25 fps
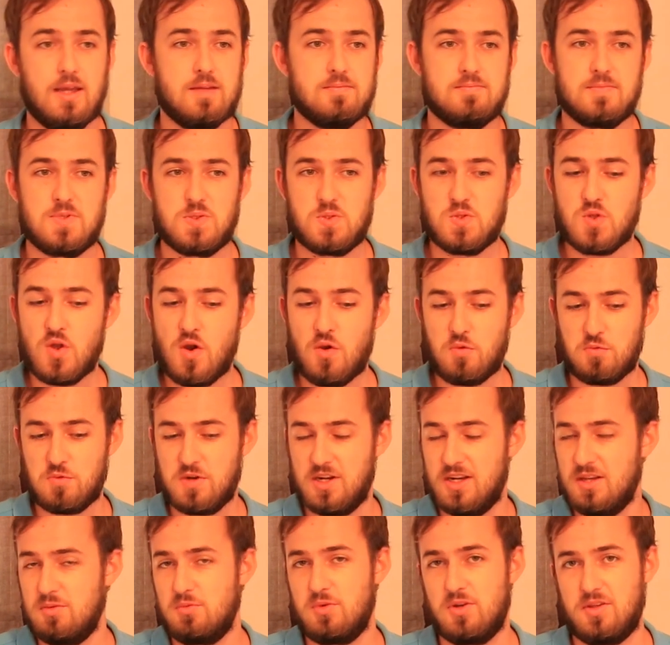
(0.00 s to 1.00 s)
It's not
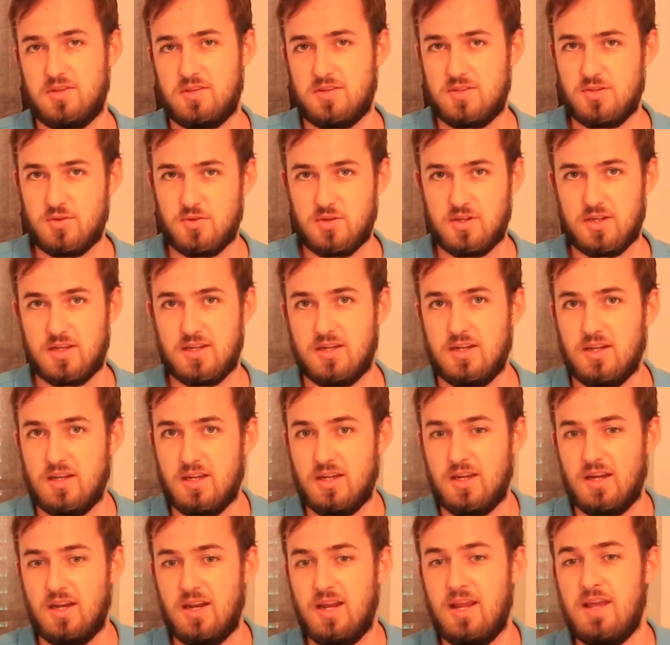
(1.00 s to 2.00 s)
really worth doing
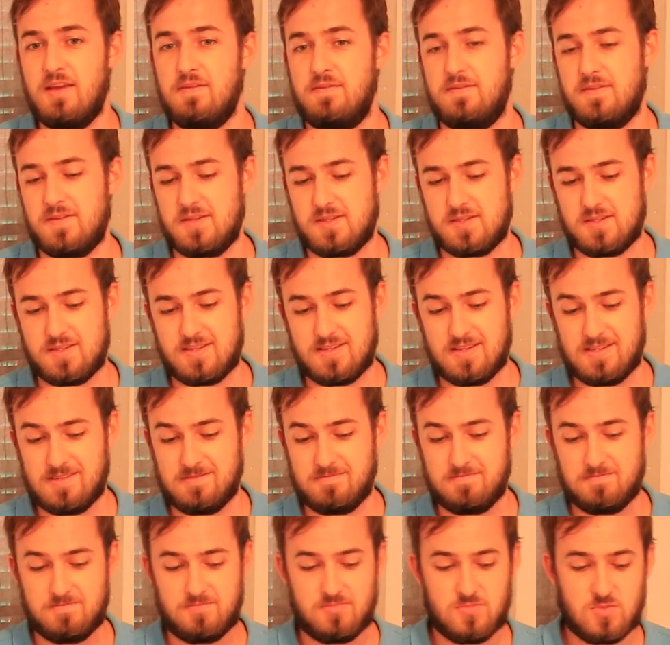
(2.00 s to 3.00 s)
it if it's
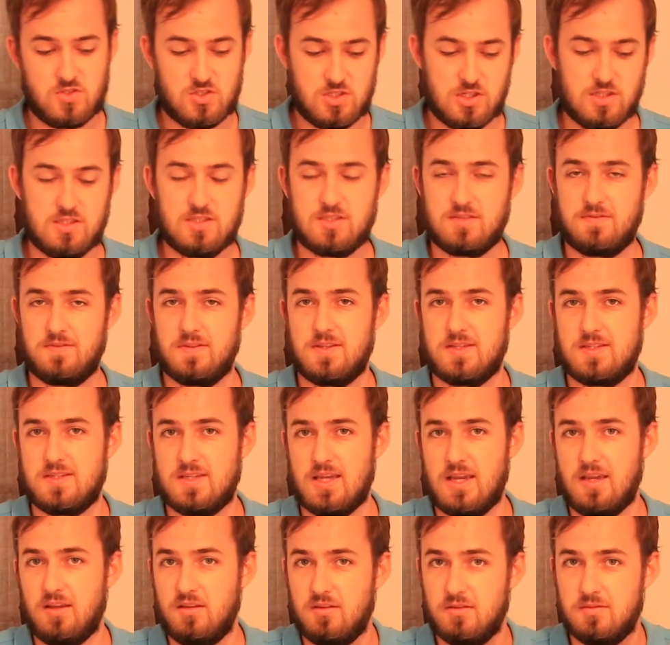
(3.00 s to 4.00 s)
just for the
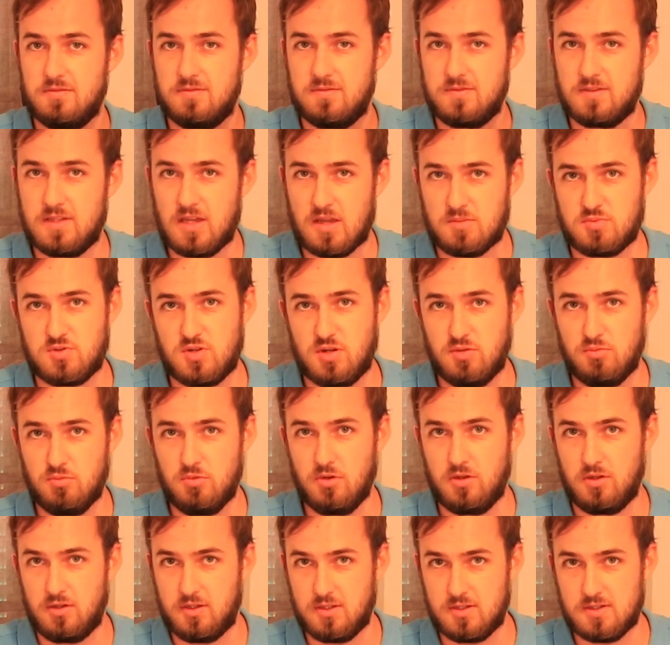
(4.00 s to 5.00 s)
sake of capturing
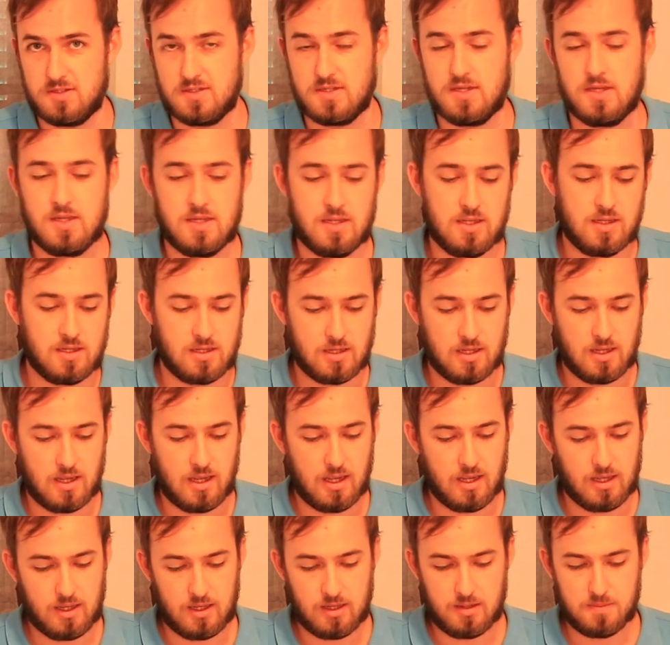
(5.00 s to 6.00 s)
workers.
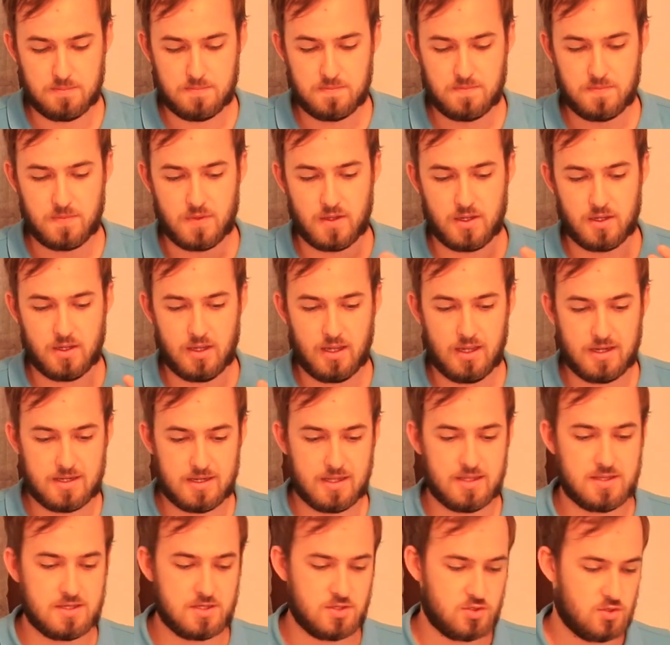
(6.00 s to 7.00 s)

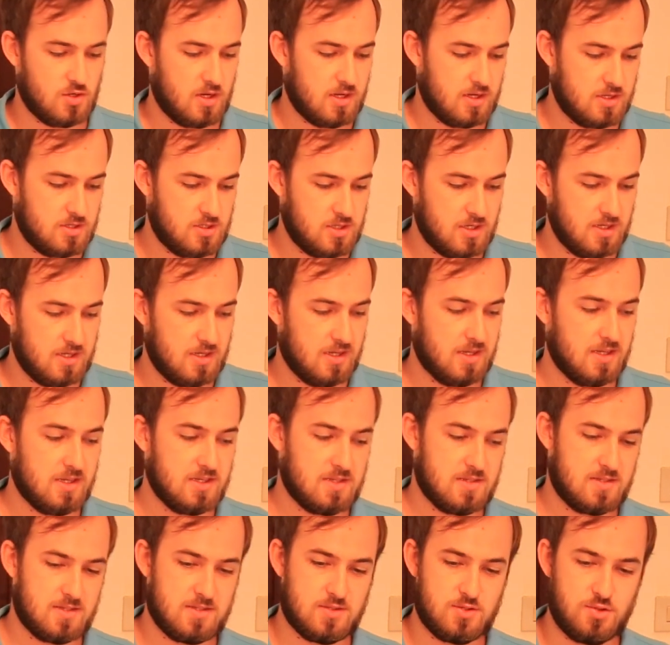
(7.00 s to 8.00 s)
Another strategy
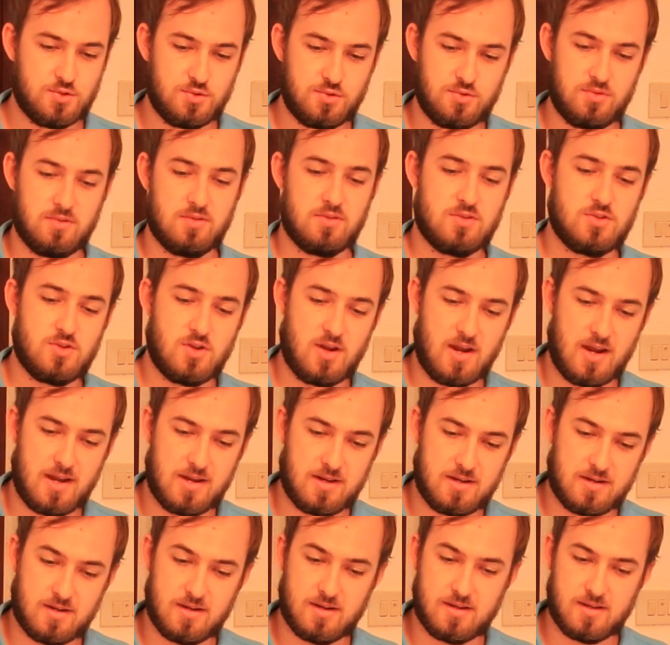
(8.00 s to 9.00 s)
is to try
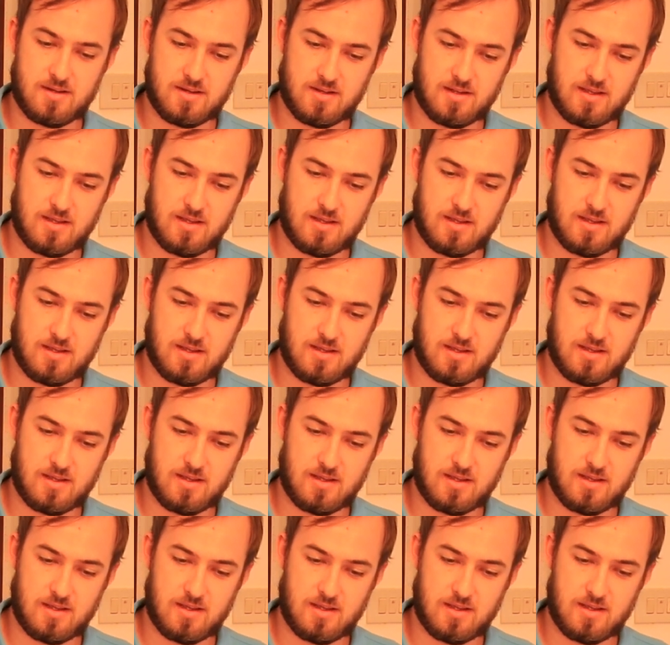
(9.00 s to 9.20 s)
and